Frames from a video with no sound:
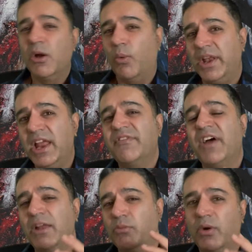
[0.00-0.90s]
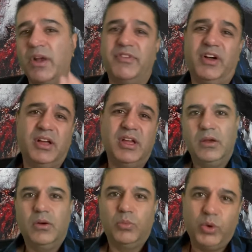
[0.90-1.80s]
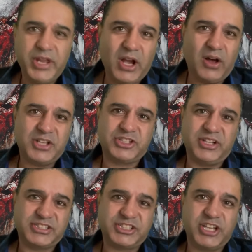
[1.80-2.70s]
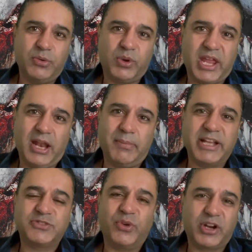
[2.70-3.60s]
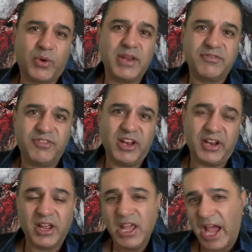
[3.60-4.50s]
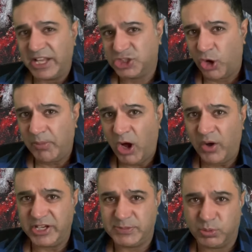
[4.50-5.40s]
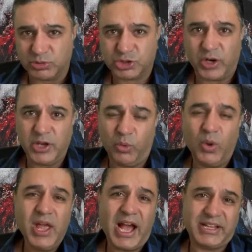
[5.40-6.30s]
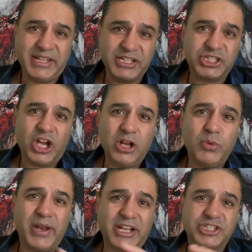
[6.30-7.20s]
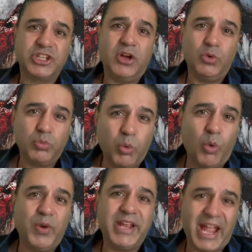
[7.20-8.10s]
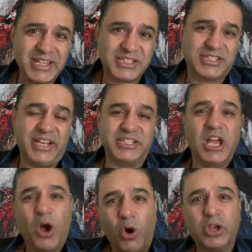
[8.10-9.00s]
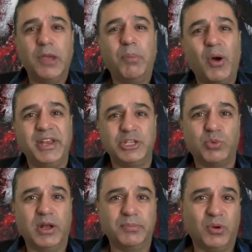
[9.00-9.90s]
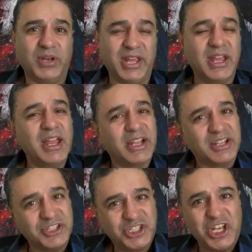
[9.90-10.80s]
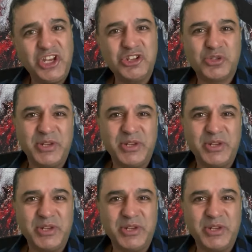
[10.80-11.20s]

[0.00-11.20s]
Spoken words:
whenever and wherever. Woody Harrelson as a serial killer makes for a great villain, and Tom Hardy's portrayal at the internal and external warring entities occupying his one body continues to